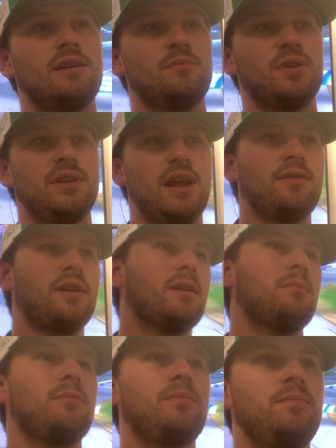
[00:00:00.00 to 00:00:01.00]
But now that
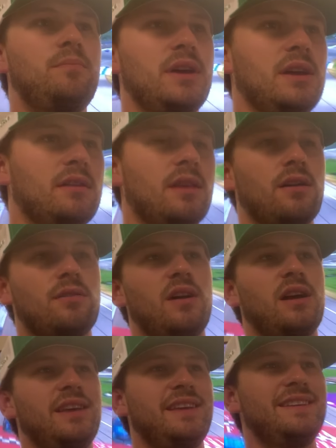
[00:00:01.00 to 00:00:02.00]
I'm being there,
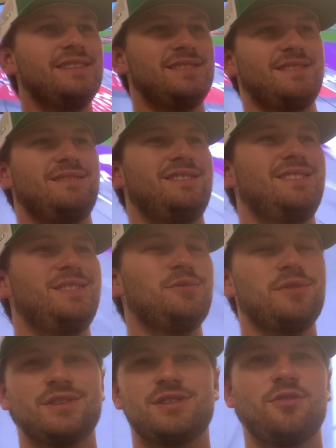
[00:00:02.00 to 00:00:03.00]
right, he's
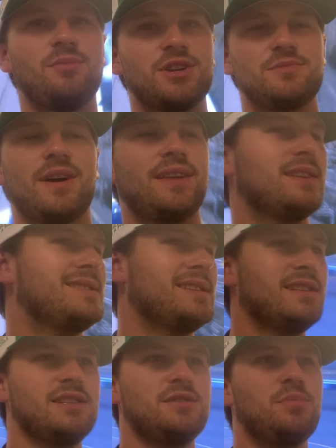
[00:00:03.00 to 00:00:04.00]
doing so much behind the
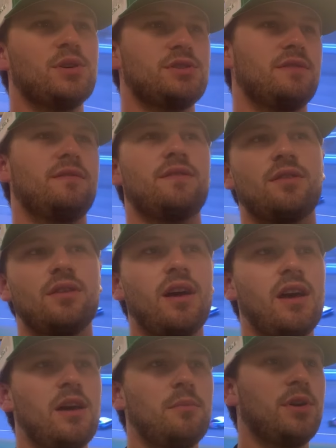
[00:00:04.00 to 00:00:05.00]
scenes. He's pushing for
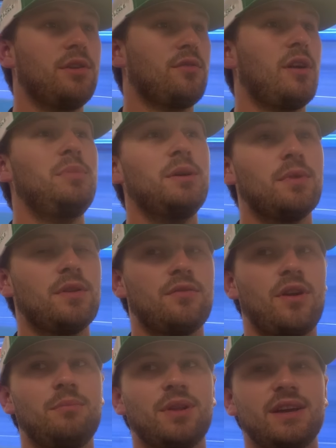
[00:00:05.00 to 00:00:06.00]
putting the right people in the
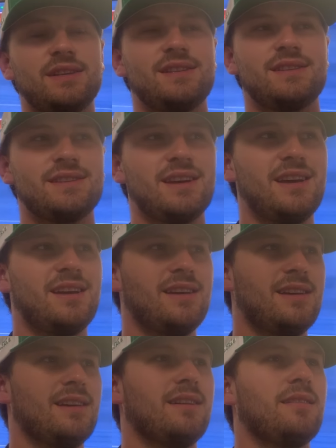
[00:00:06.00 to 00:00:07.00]
right places.
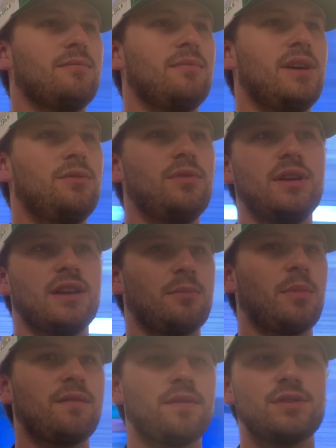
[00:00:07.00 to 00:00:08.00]
And really, like,
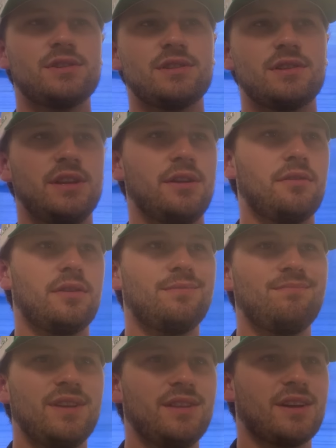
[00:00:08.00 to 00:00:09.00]
my first year
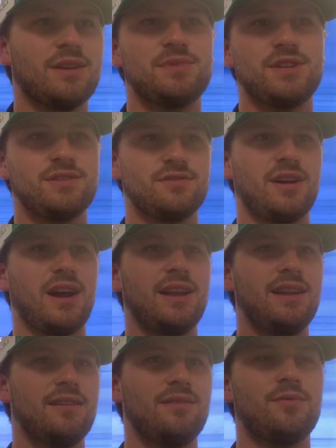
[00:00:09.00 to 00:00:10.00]
in the Cup Series, right, I
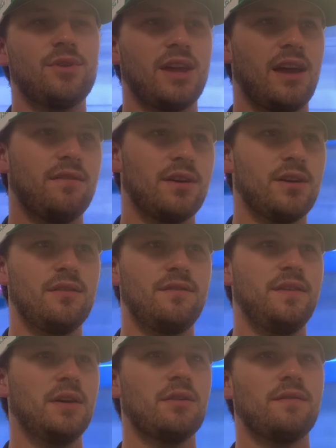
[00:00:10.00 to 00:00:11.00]
didn't really have a good
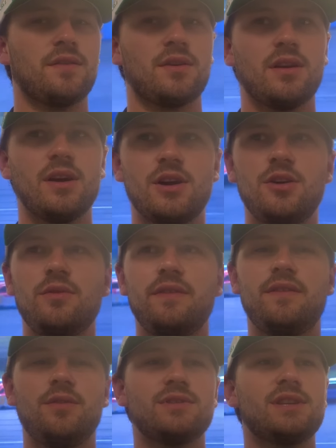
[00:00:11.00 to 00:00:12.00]
feel for who
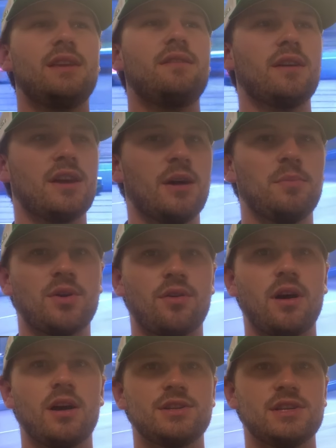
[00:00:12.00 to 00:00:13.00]
even was in the Cup
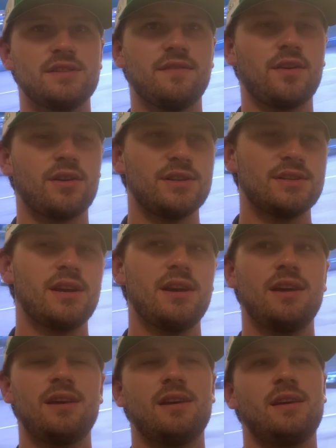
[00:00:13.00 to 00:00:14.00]
garage as far as,
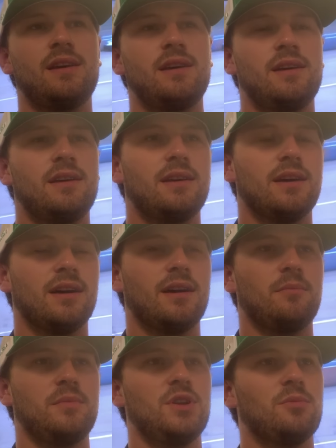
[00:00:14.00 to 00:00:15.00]
you
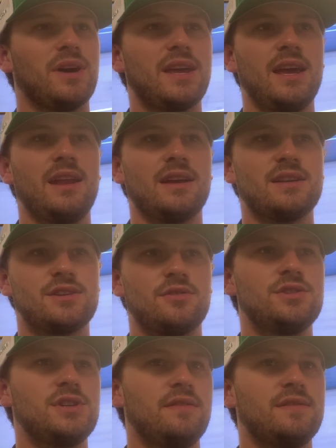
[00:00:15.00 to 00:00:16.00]
know, mechanics, crew
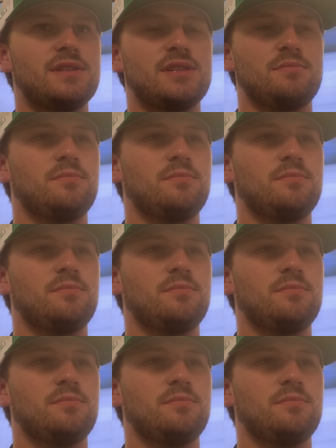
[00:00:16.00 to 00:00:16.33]
chiefs,